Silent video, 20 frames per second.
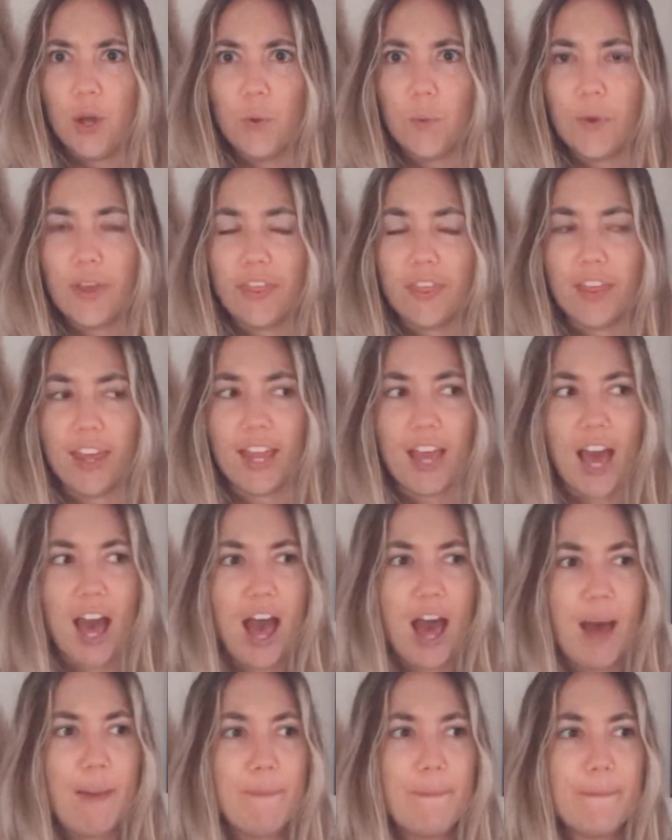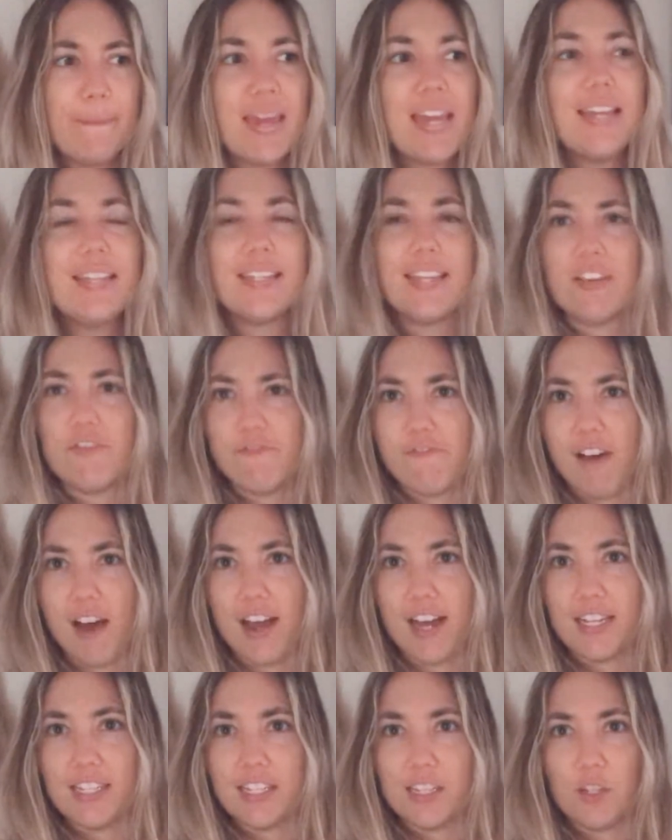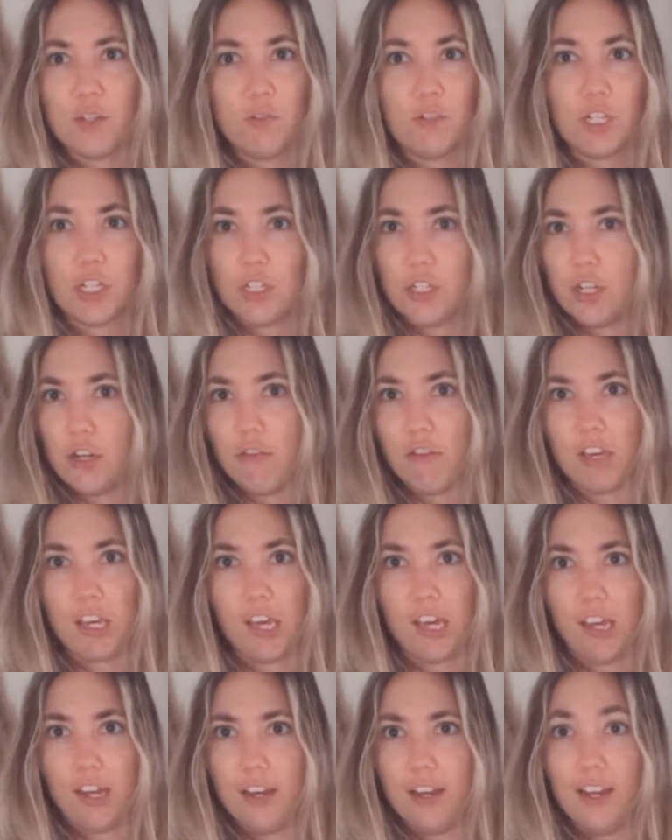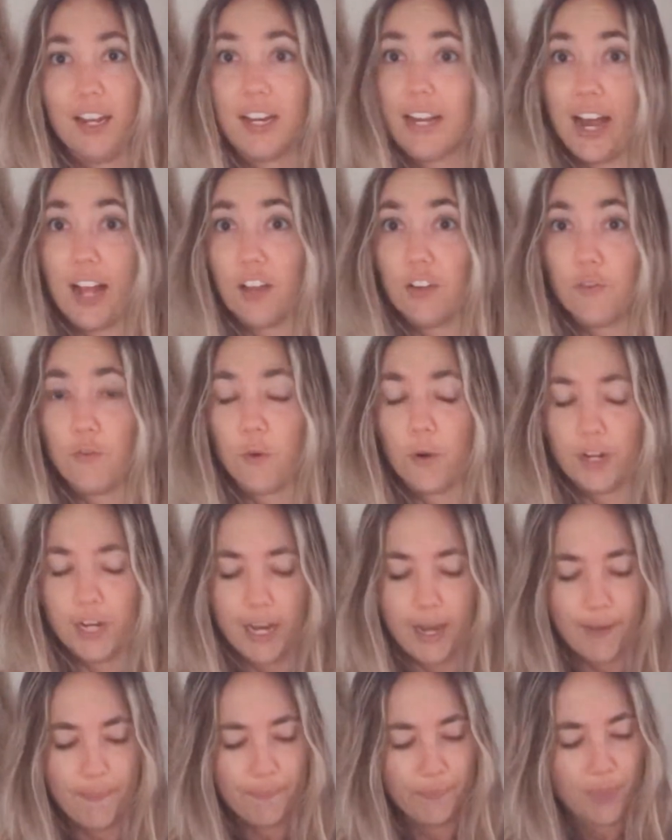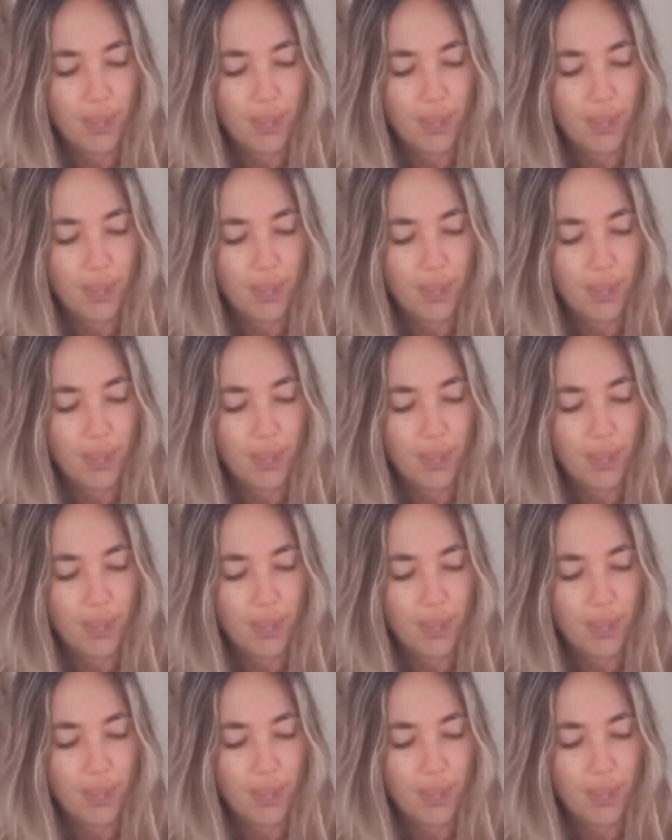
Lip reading: with like amazing finds that you just don't get in California.